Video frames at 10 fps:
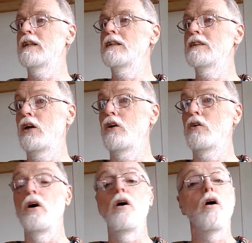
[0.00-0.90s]
So
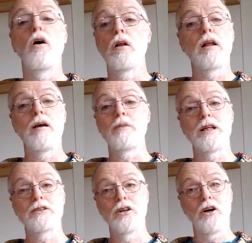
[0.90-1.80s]
all of that
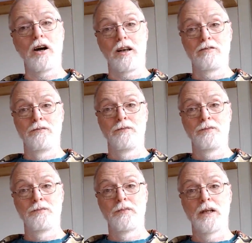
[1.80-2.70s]
money's gone
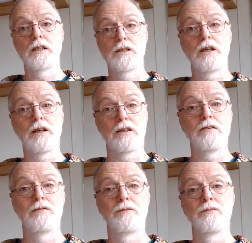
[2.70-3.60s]
until